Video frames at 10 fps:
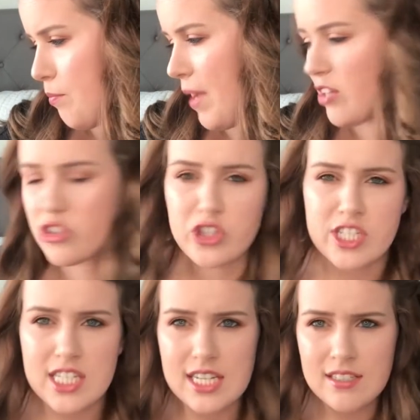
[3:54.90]
bouncer
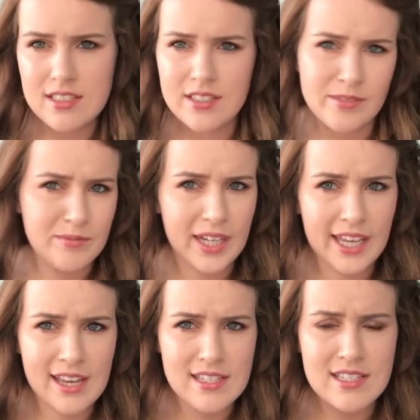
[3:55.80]
seats, I
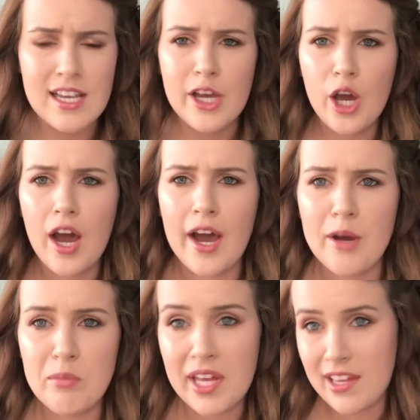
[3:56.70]
guess.
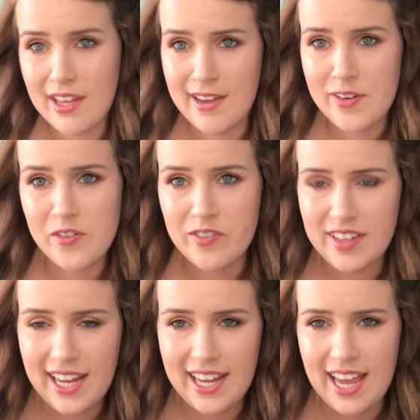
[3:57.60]
But it
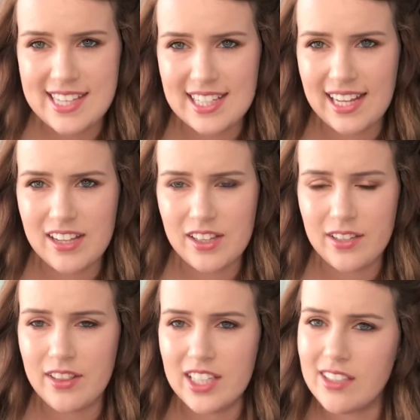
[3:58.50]
like has like a
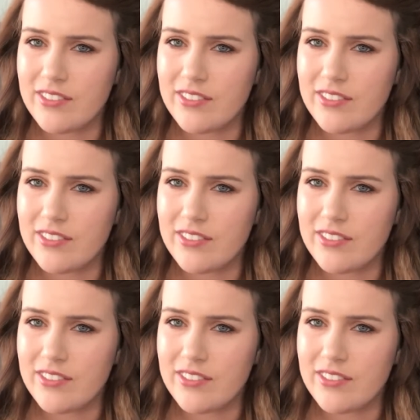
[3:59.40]
little